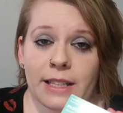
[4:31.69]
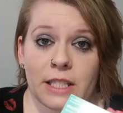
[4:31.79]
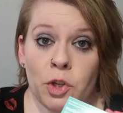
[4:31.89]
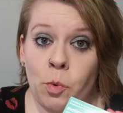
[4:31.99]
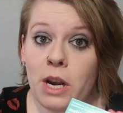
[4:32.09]
It's
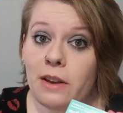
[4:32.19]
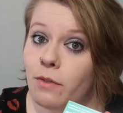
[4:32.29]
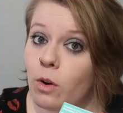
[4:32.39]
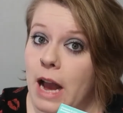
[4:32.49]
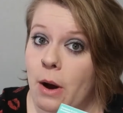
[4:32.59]
a
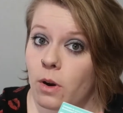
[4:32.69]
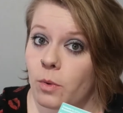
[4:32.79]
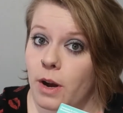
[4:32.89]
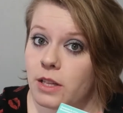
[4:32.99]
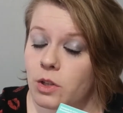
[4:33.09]
24-hour
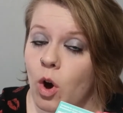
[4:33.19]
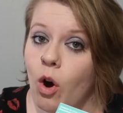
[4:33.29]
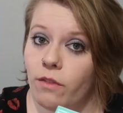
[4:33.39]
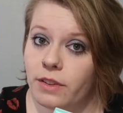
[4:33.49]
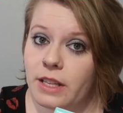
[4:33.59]
one, so
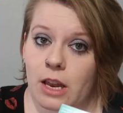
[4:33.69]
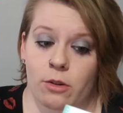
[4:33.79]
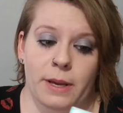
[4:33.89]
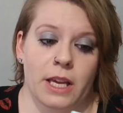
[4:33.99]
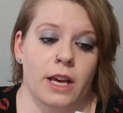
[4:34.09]
hopefully
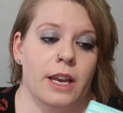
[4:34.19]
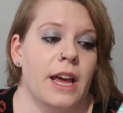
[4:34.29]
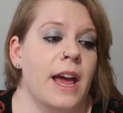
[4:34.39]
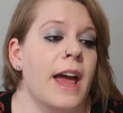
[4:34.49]
that'll be good.